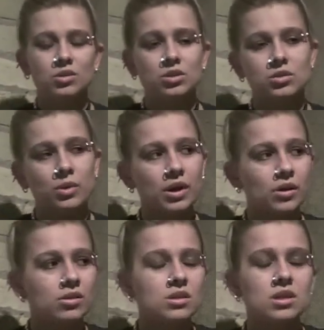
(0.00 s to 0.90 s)
which is
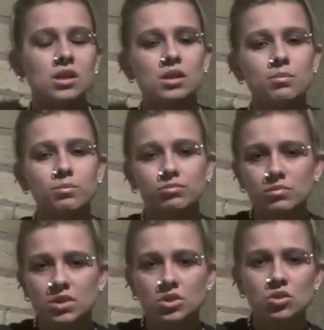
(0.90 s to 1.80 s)
where you'll see
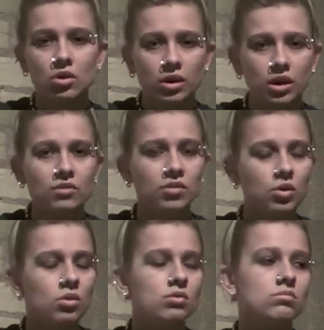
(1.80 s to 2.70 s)
the story
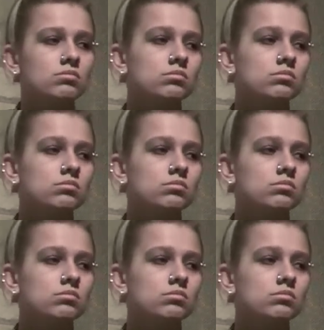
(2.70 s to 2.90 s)
unfold.